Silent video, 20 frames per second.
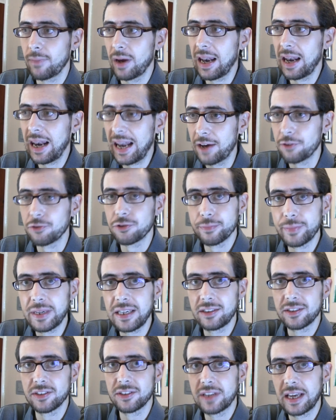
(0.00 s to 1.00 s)
allows
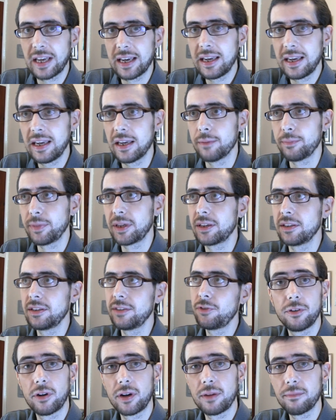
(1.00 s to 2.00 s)
me to stay here because
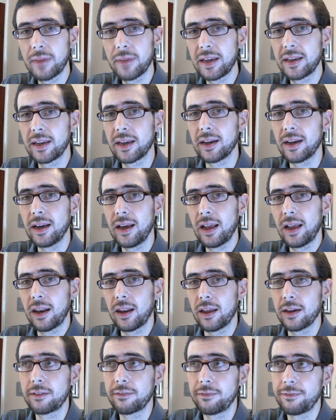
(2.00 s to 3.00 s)
if you're only making
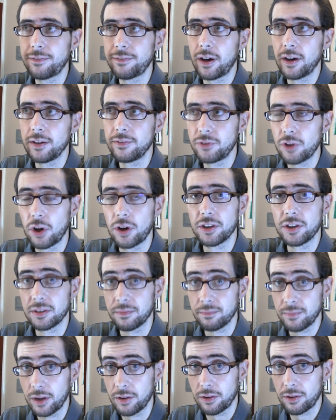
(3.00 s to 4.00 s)
like five dollars
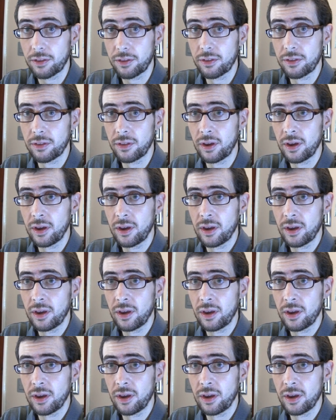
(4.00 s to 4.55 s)
a month,